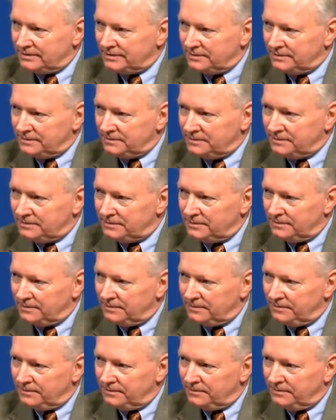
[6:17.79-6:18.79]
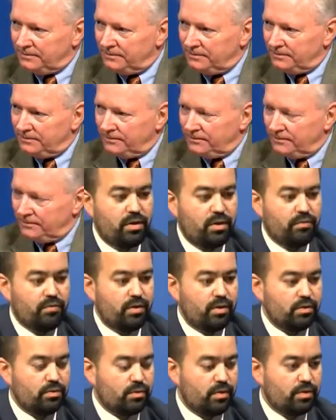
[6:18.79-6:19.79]
Sure, and this really
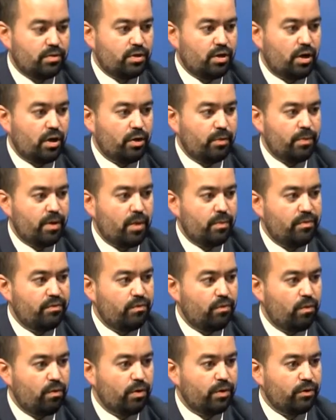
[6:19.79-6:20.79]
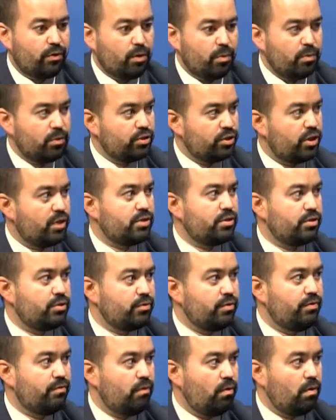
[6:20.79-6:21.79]
dovetails with what I was talking about before in criminal justice
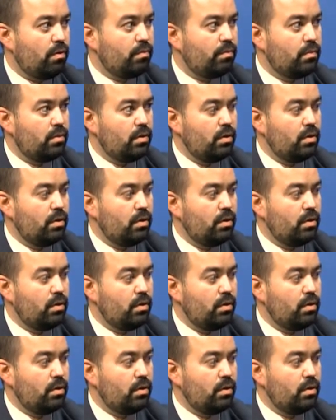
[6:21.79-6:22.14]
reform.